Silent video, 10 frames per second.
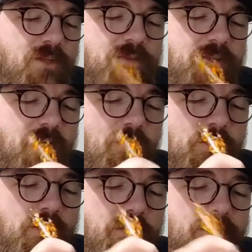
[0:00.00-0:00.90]
See how
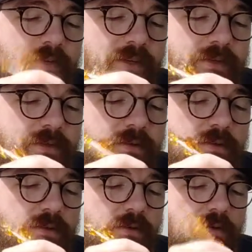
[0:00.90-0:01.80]
well it fits.
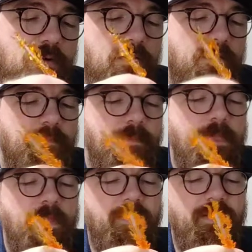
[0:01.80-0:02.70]

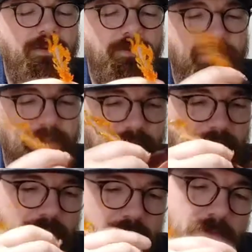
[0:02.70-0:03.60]
The hilt is a
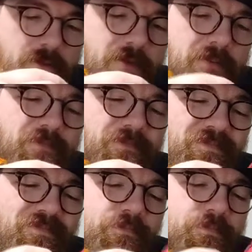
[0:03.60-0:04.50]
little bit
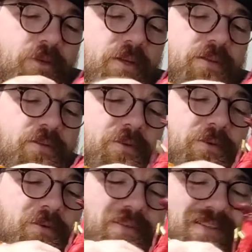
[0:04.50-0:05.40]
big,
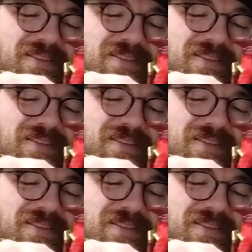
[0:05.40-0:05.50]
so